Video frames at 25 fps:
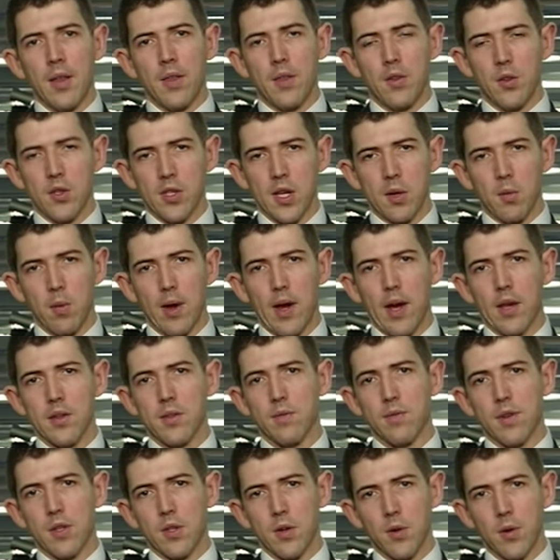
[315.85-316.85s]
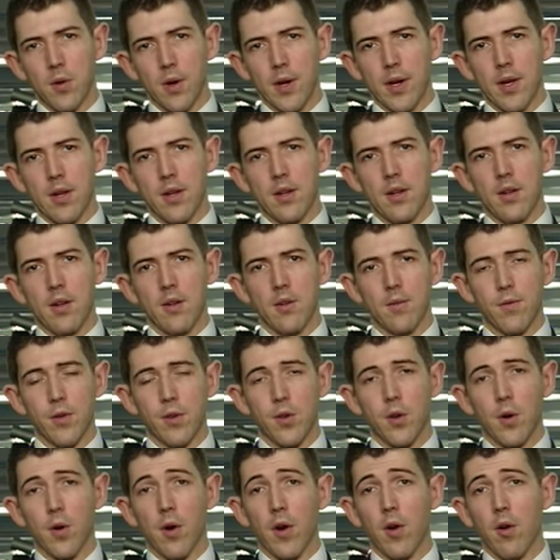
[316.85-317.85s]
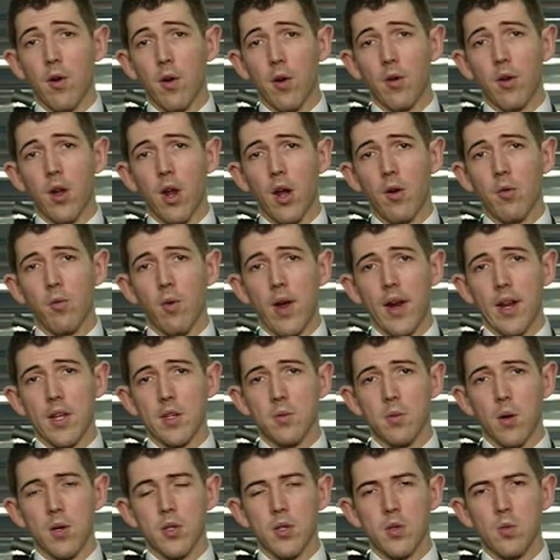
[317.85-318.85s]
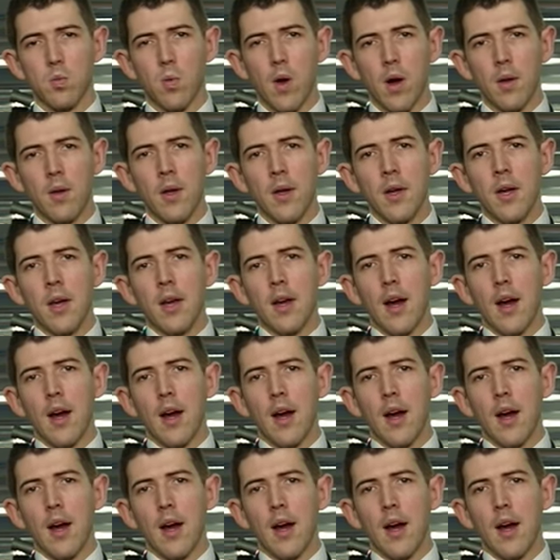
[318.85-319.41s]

New South Wales and Victoria on ratings watch as well.